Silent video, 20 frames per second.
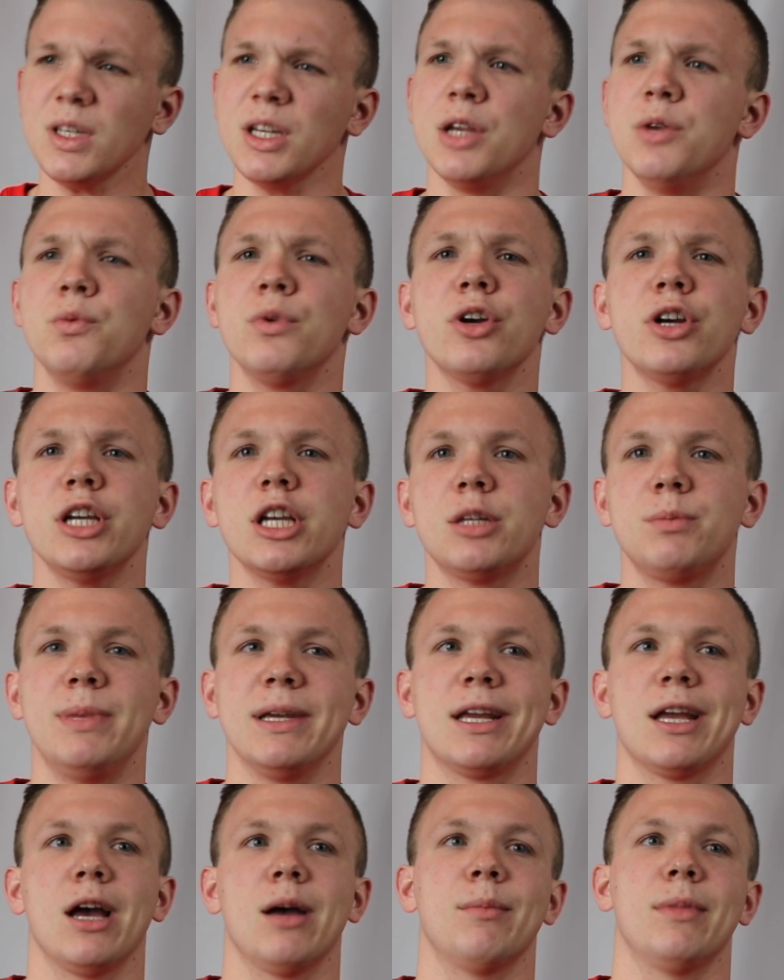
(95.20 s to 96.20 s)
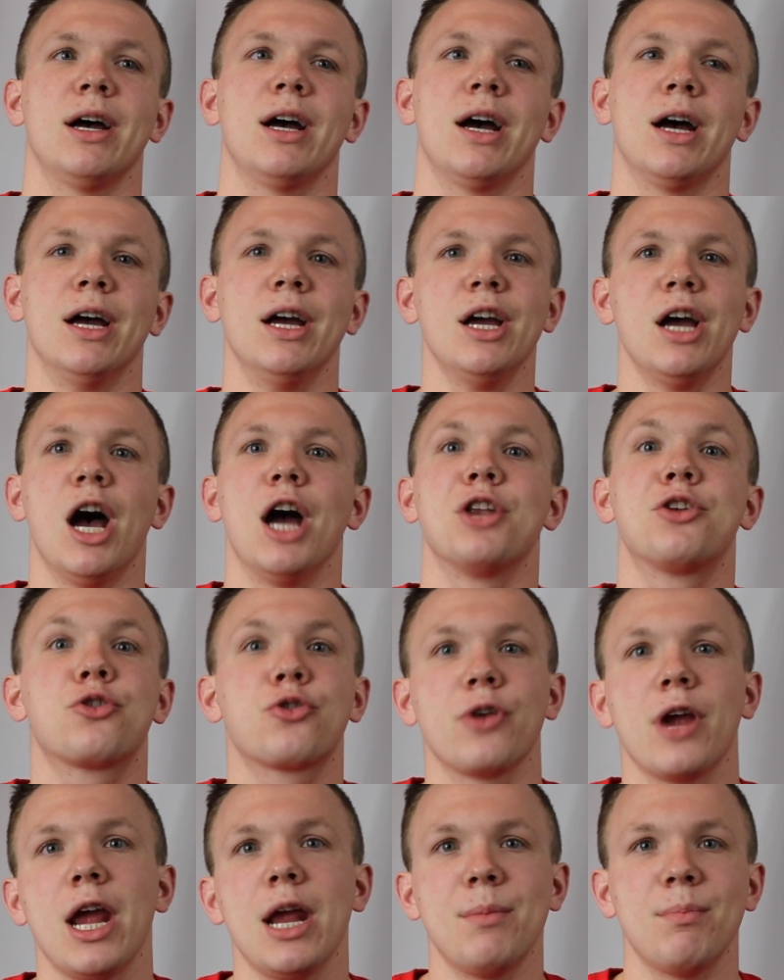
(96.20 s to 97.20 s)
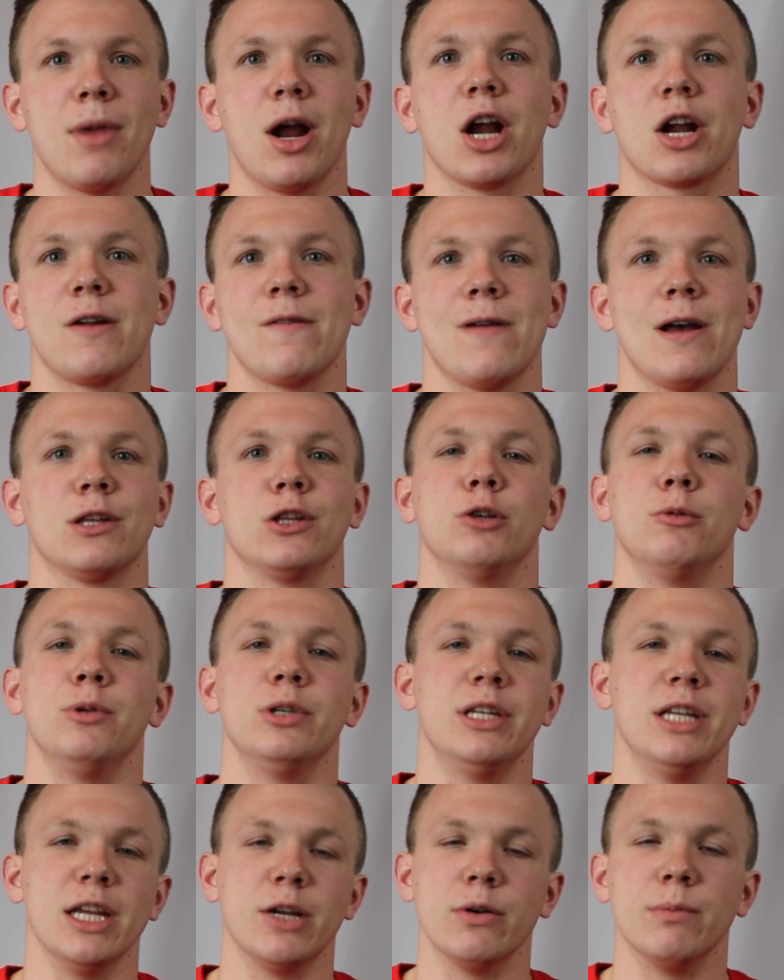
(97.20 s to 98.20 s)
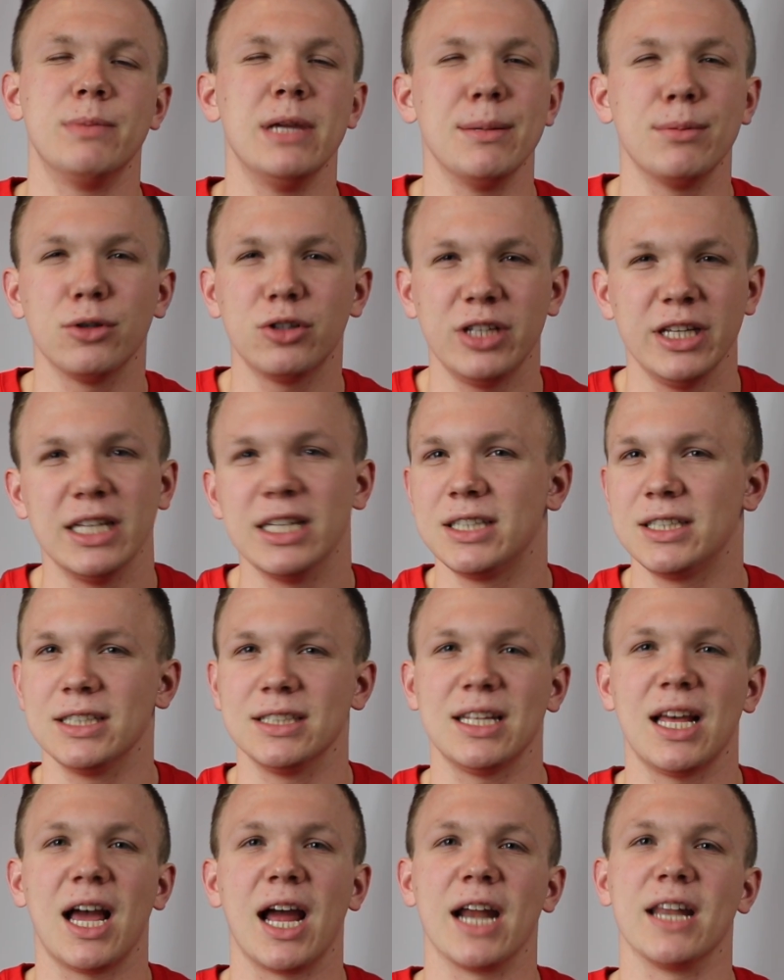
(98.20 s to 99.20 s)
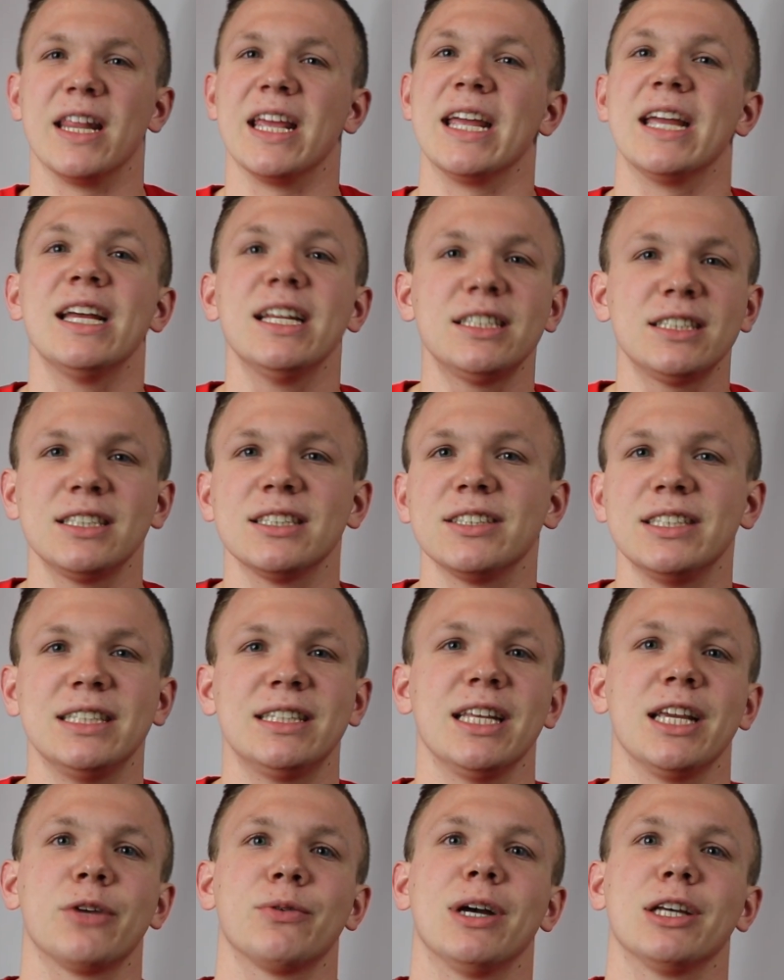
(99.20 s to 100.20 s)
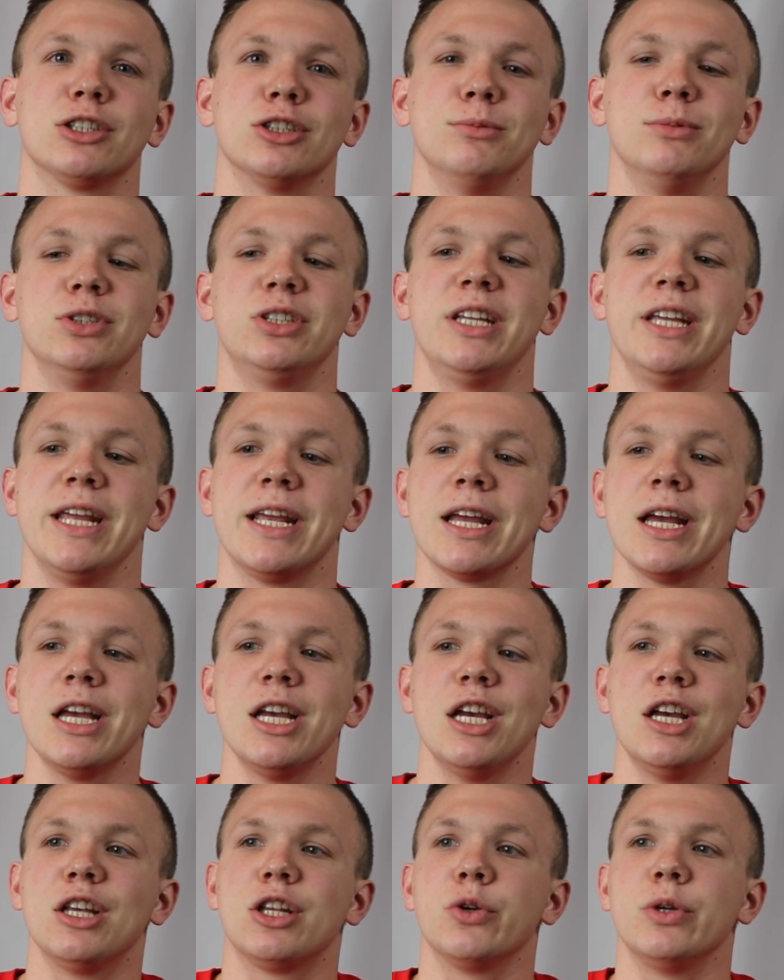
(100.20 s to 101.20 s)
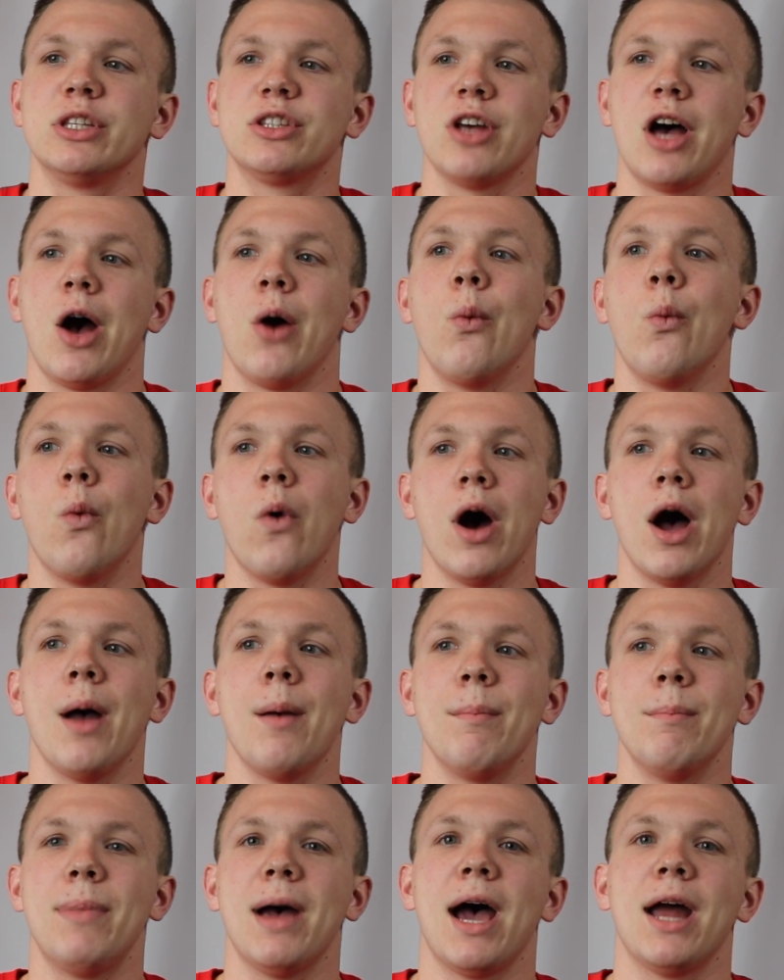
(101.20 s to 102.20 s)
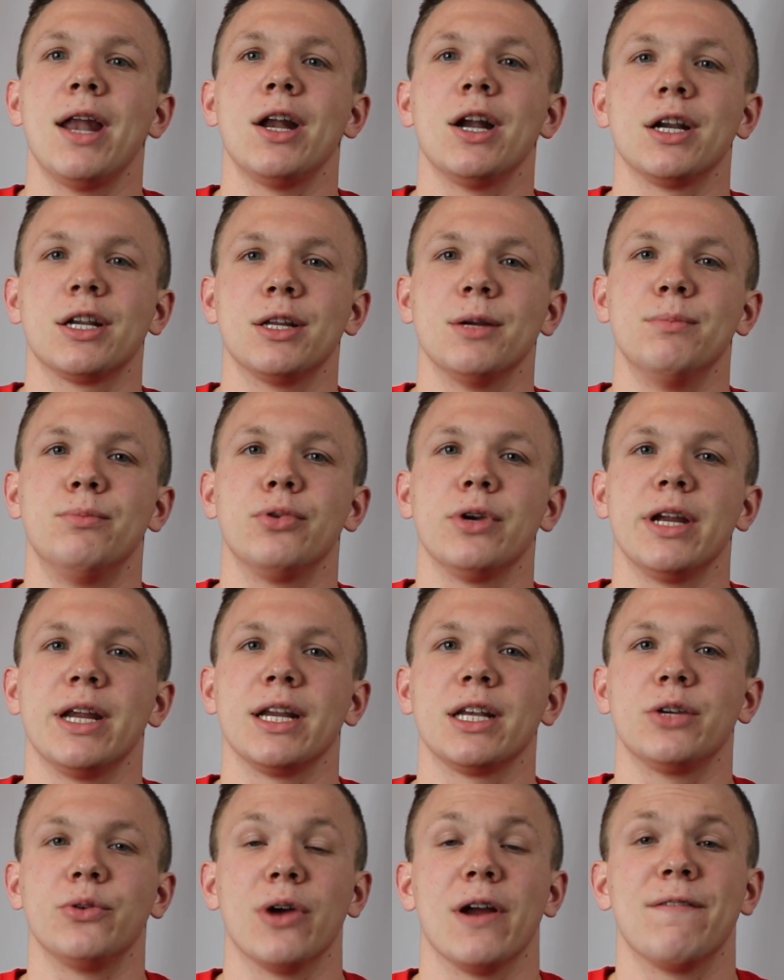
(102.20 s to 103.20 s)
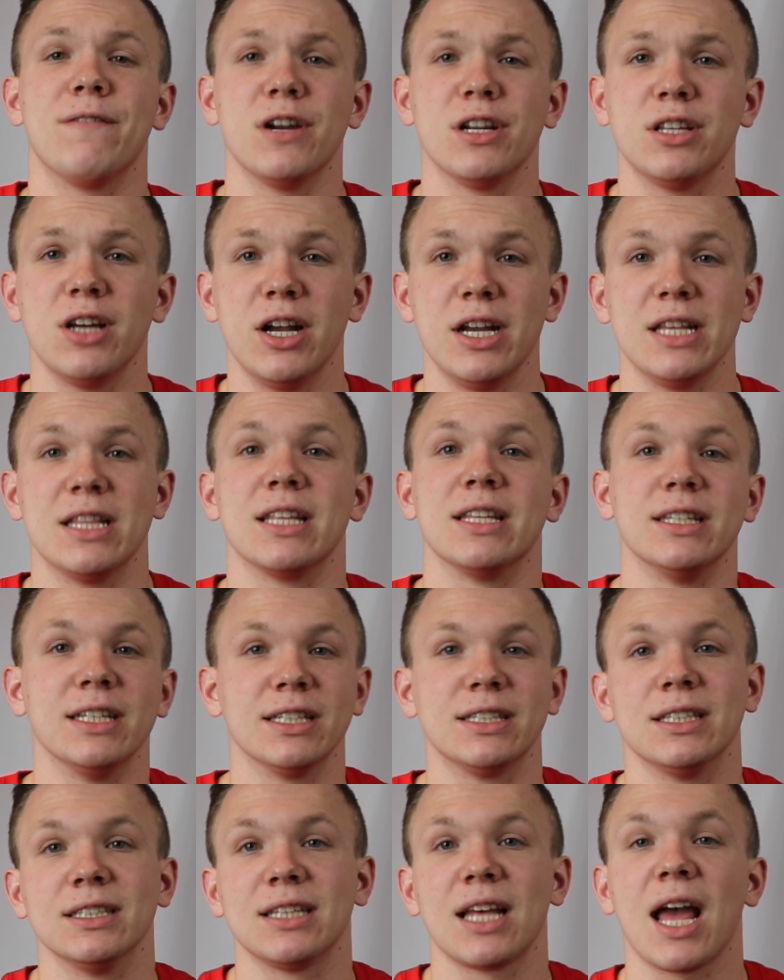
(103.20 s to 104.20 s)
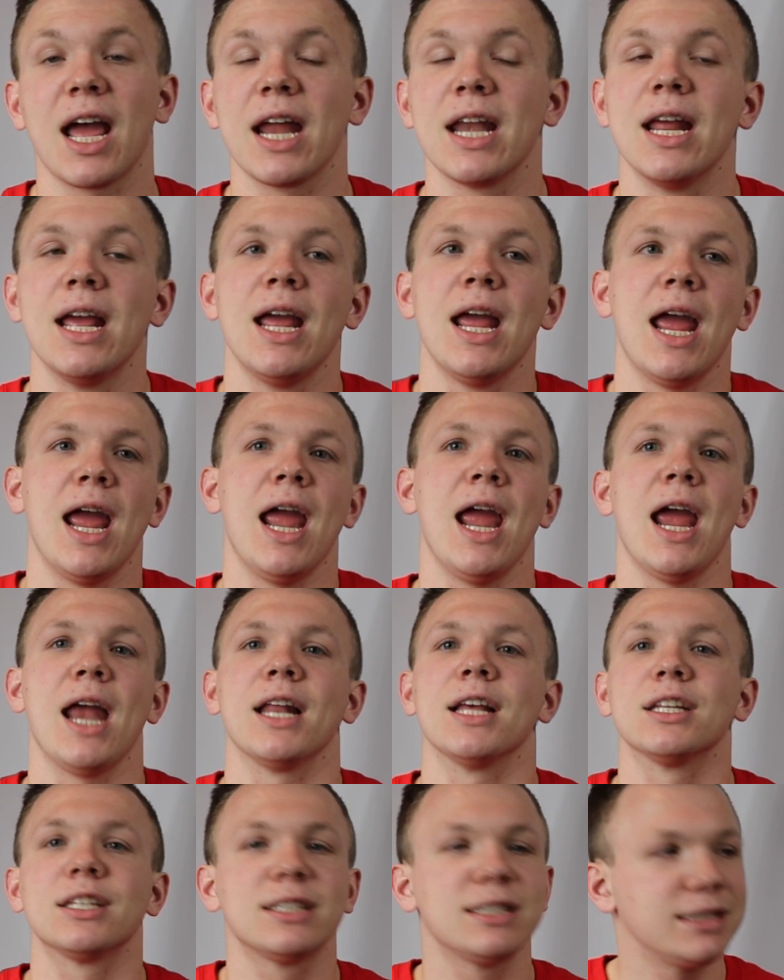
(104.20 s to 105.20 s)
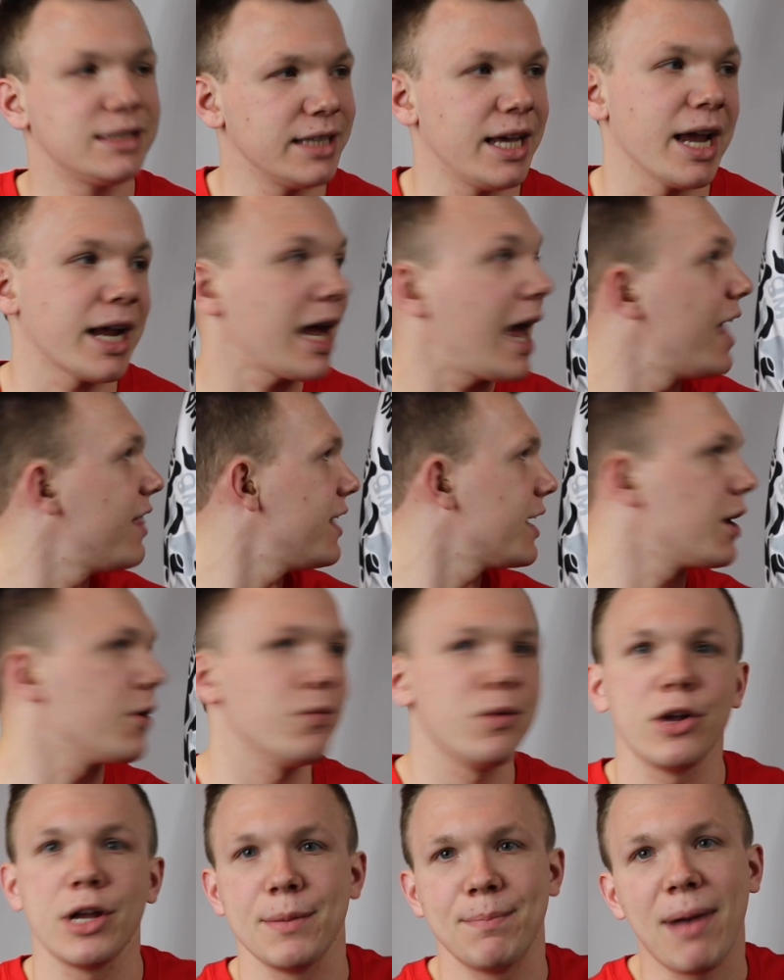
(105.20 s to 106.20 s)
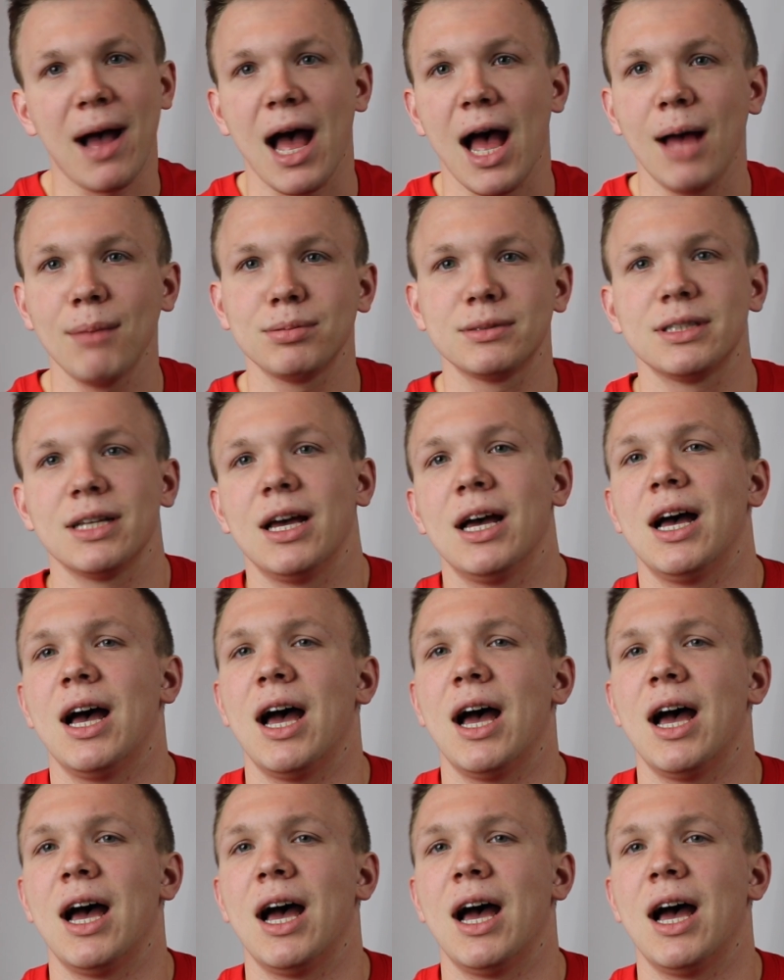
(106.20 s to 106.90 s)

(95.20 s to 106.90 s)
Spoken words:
And really, it's become a trademark of Wrestle Boutique. When people see this design, they instantly think Wrestle Boutique. So we thought, what better to bring to our first hoodie than this design? And it's sick. I think it really pops.